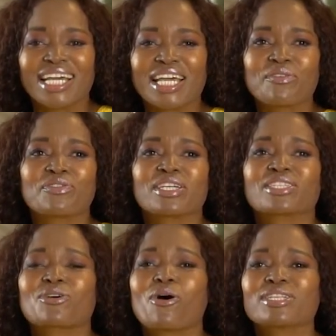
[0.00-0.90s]
If
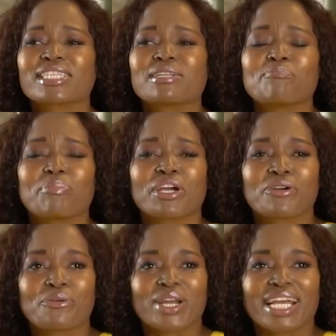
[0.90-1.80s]
there's constant
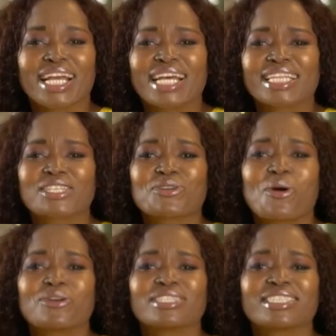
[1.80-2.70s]
bickering, there's
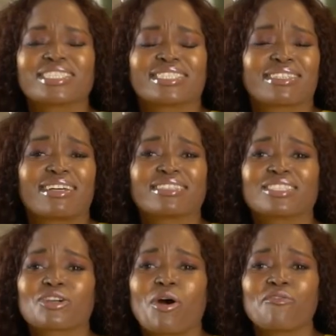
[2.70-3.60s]

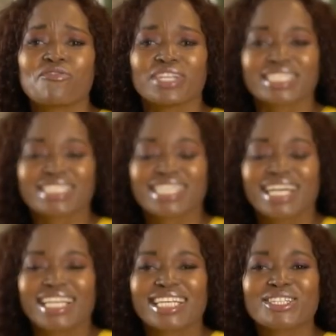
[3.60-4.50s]
constant conflict,
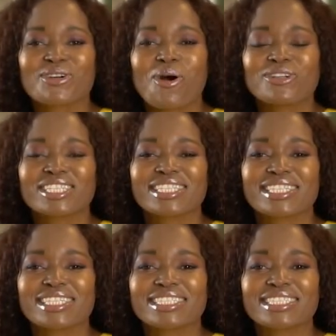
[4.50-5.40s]
there's
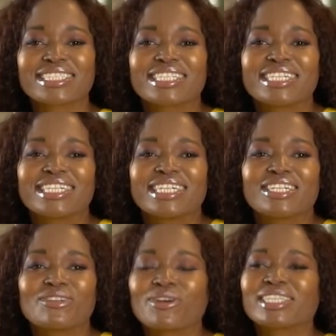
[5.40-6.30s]
constant
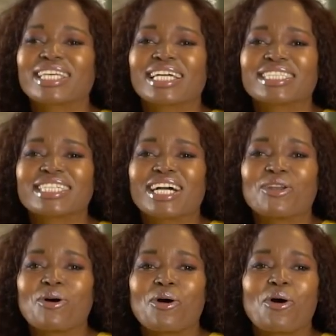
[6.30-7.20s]
not getting
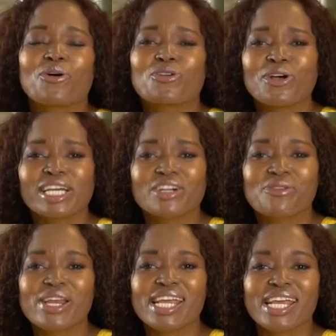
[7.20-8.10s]
along or not
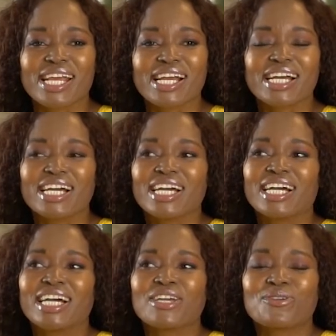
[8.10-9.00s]
agreeing,
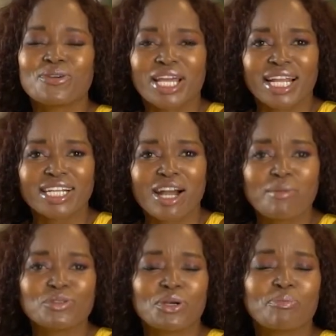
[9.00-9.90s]
you can
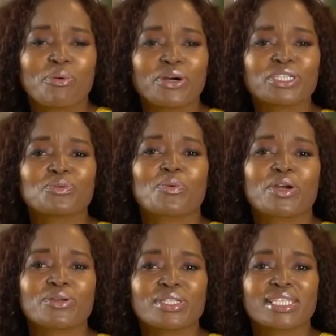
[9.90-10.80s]
come to a point
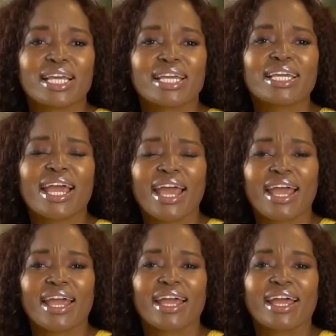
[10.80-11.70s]
where you say,
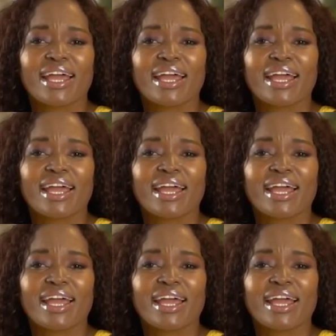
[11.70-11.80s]
yeah,